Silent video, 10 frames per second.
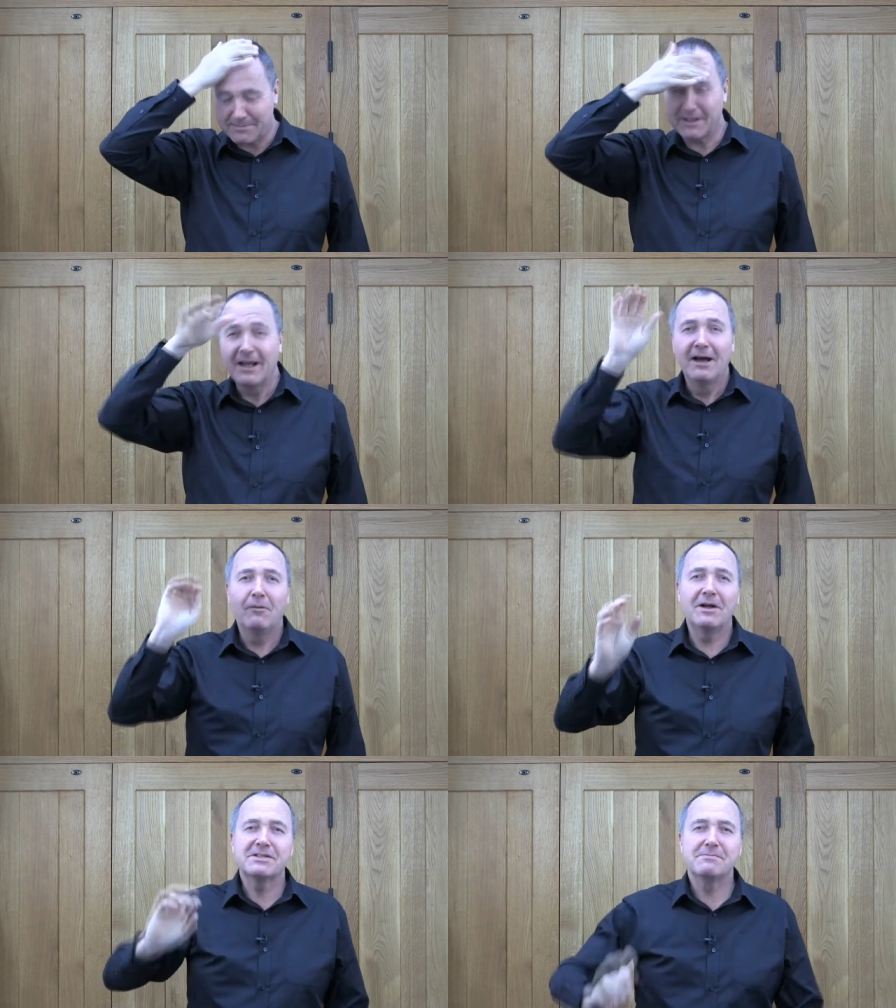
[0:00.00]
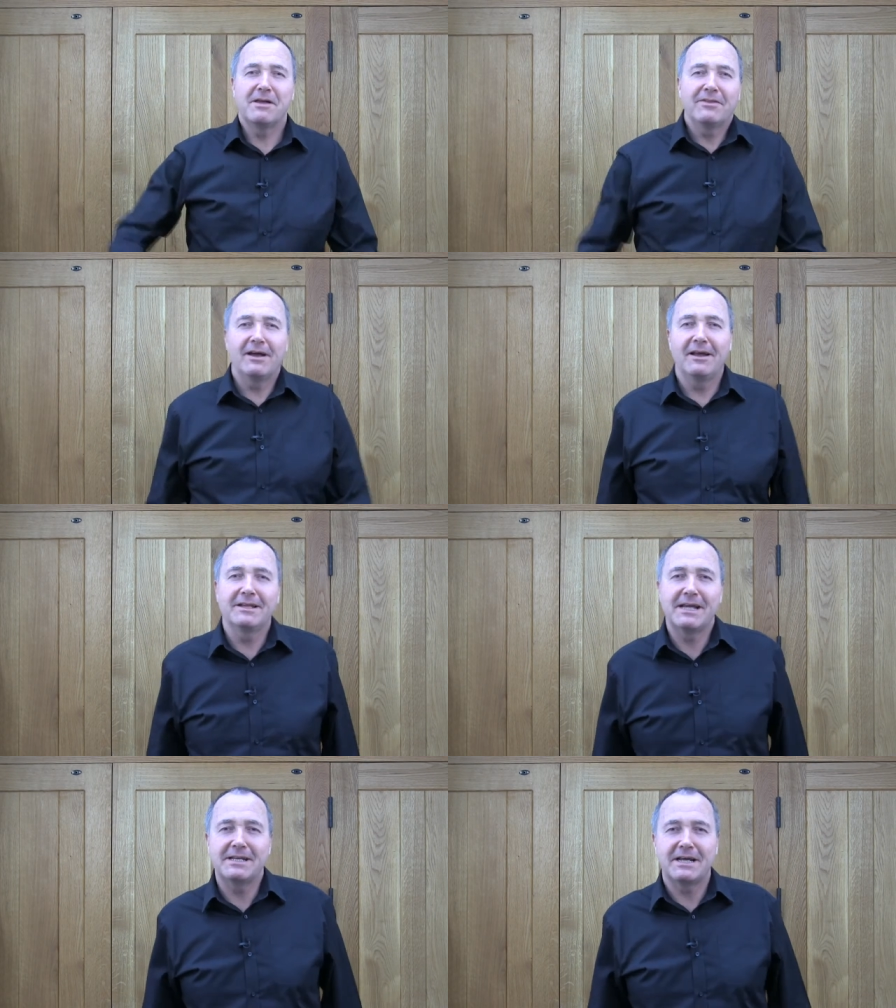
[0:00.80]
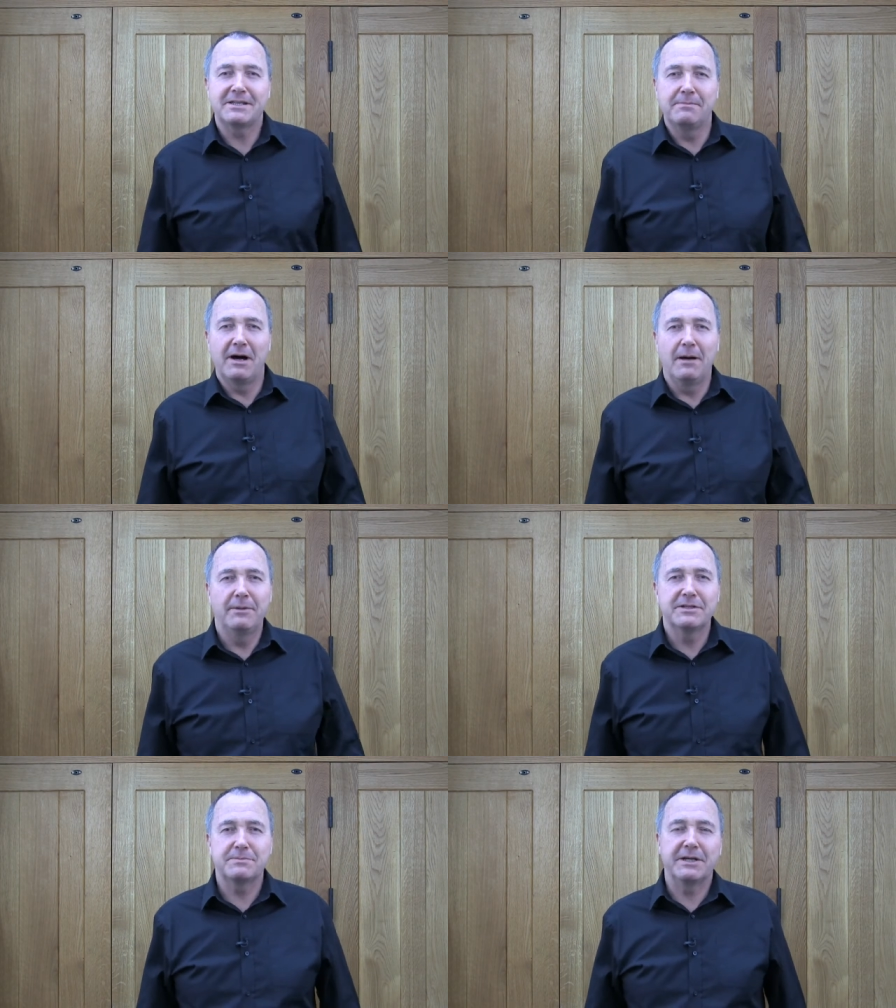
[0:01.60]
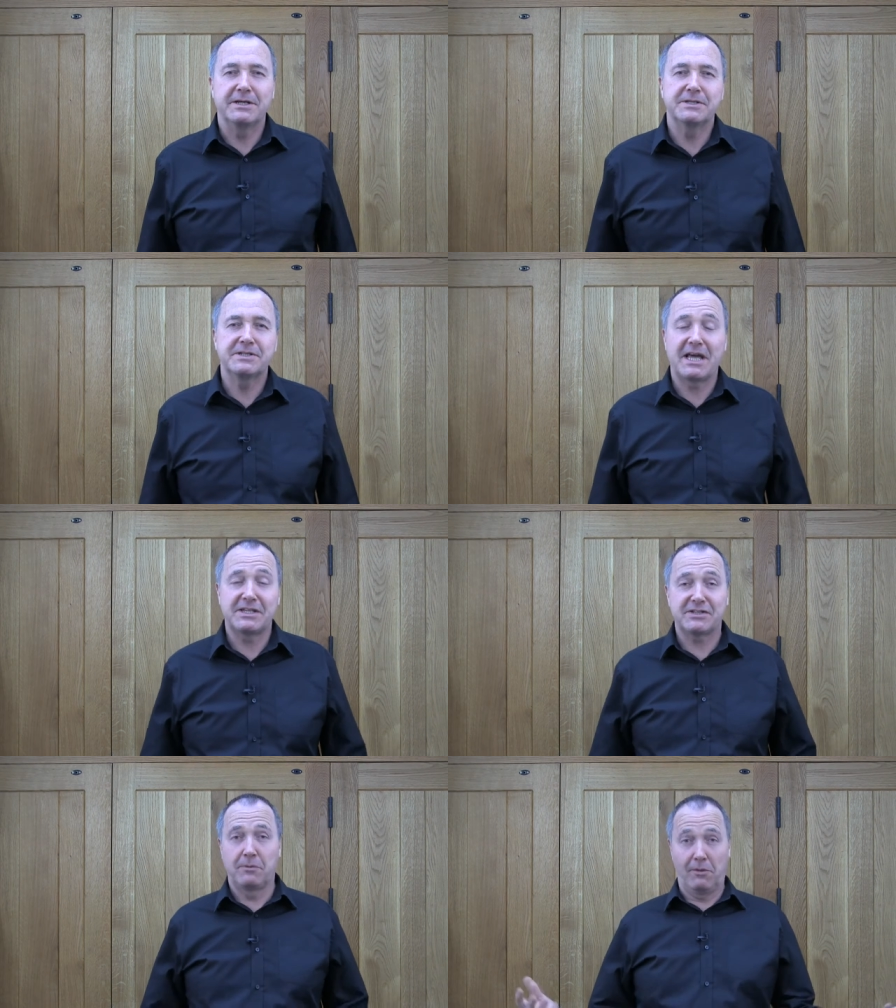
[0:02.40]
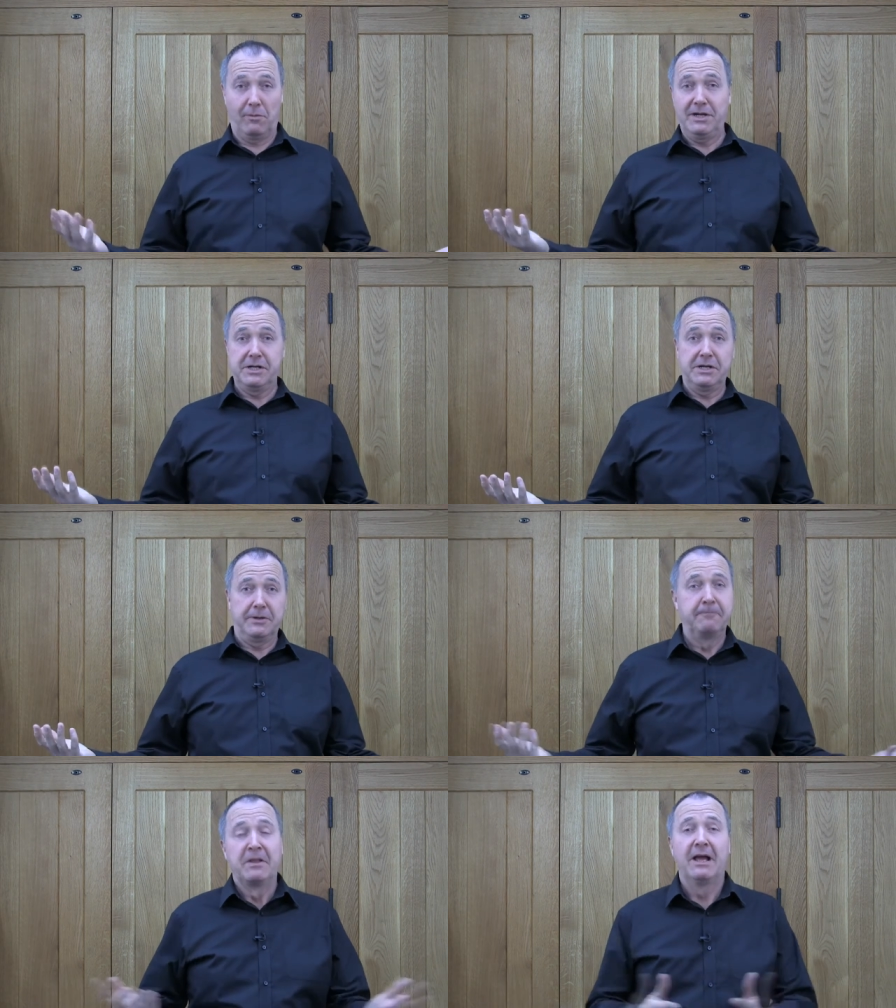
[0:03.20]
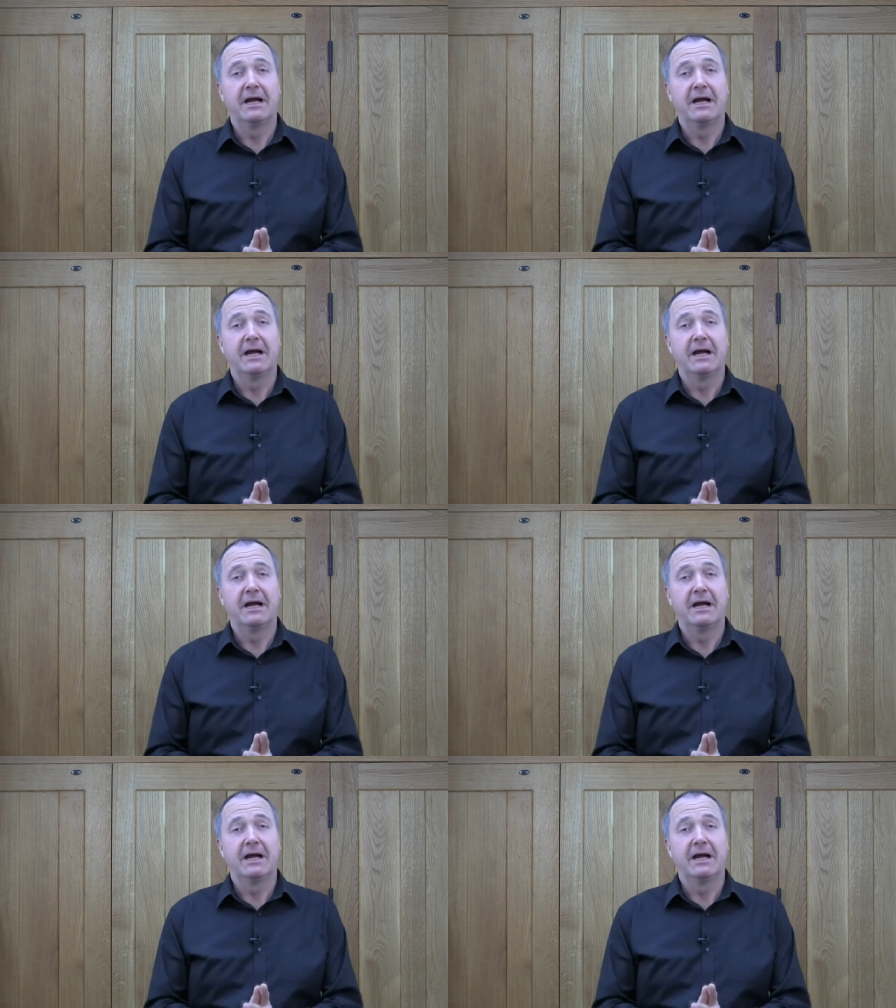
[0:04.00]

But once a month, I like to get down to the barbers because that's what we do.